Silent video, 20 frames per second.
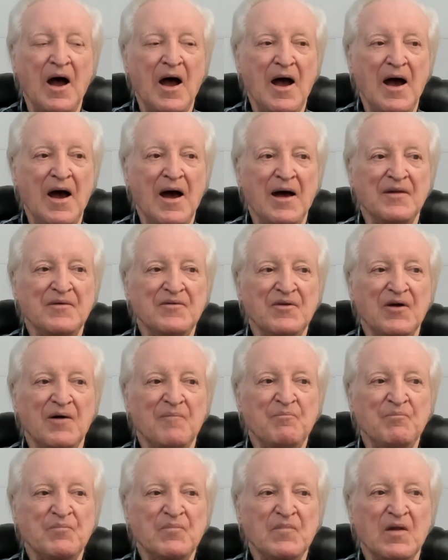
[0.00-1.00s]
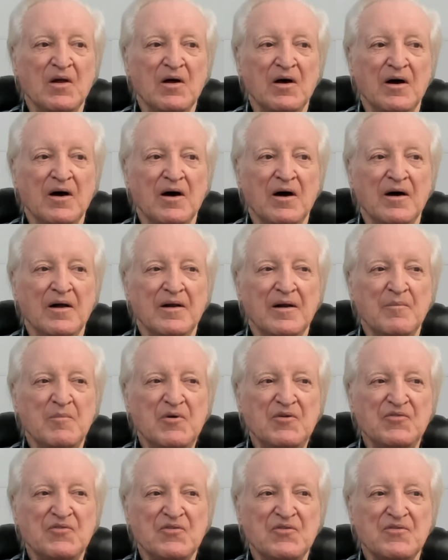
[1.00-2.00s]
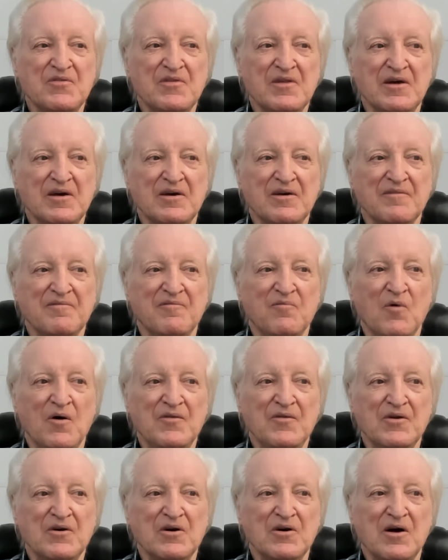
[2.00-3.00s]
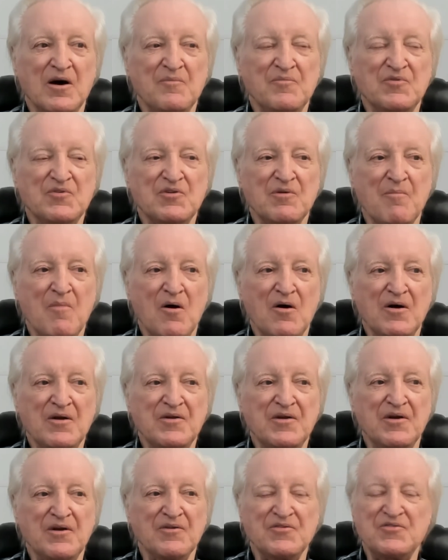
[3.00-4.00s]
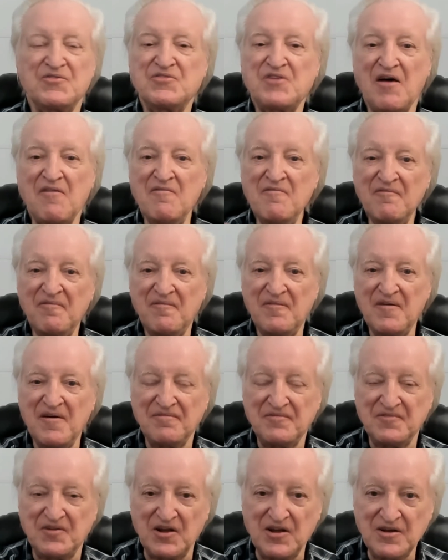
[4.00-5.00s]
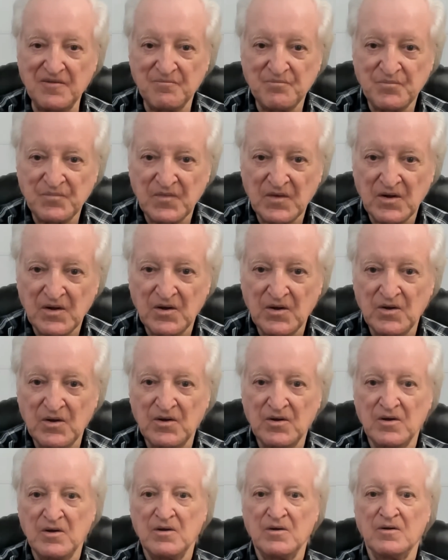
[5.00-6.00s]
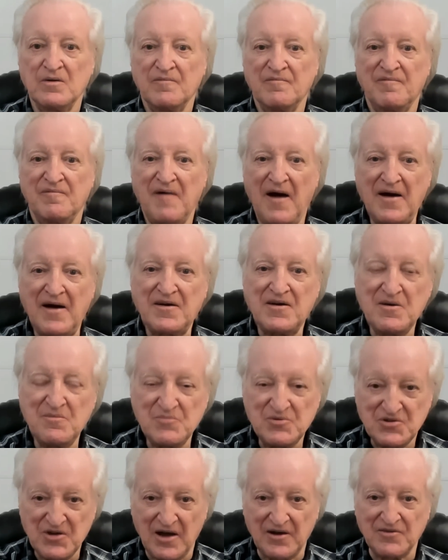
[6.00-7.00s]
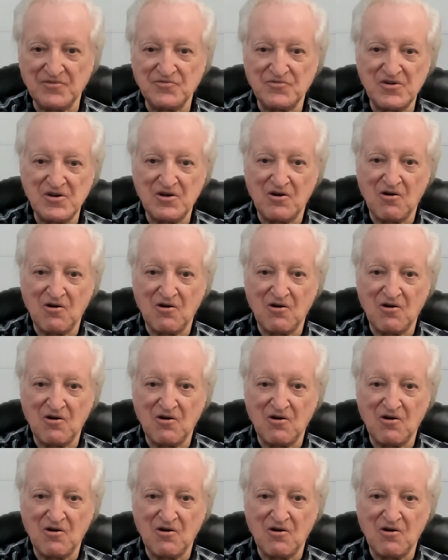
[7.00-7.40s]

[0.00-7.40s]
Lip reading: And let me think of one that comes to mind here. 750 vacuum secondary